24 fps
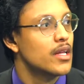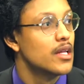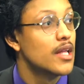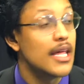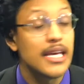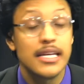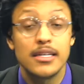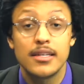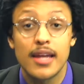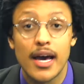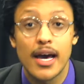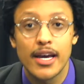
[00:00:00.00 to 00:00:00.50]

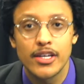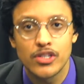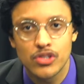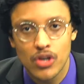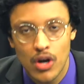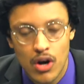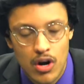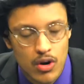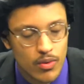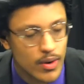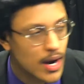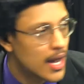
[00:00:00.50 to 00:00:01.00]
Late night
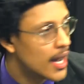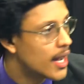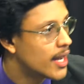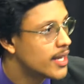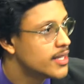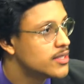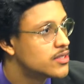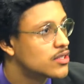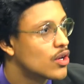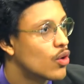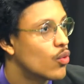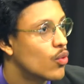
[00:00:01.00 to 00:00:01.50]
car
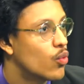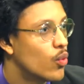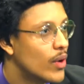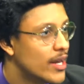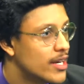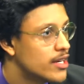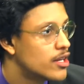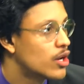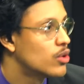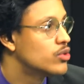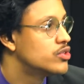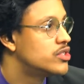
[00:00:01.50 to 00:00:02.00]
rides,
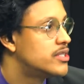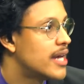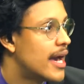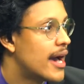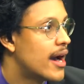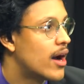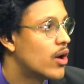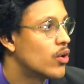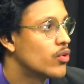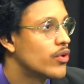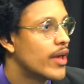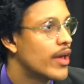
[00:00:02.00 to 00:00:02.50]
windows
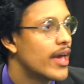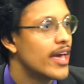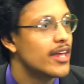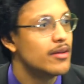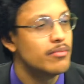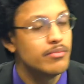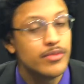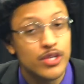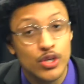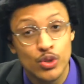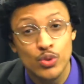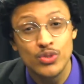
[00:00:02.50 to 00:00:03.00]
down,
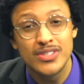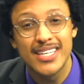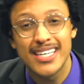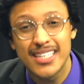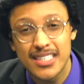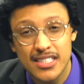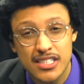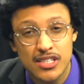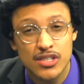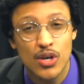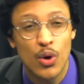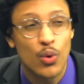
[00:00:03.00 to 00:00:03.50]
and
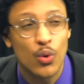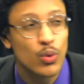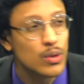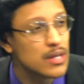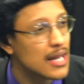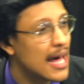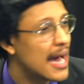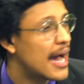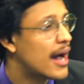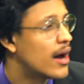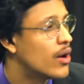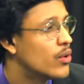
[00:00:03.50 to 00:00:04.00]
music so
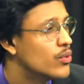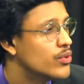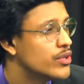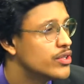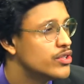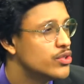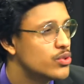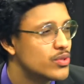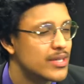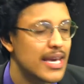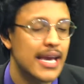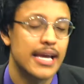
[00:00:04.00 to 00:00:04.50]

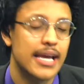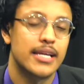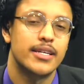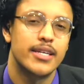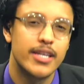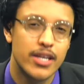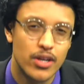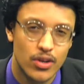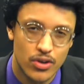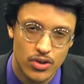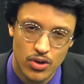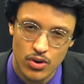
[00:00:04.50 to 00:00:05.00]
loud you can't
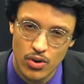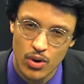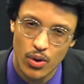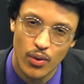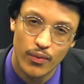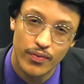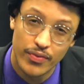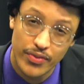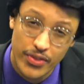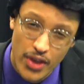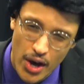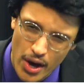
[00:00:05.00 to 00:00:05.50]
hear your
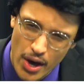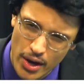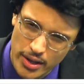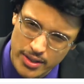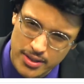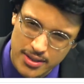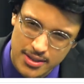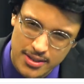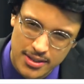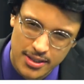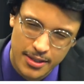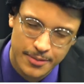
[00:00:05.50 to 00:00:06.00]
own
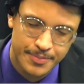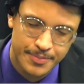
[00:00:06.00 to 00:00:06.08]
thoughts.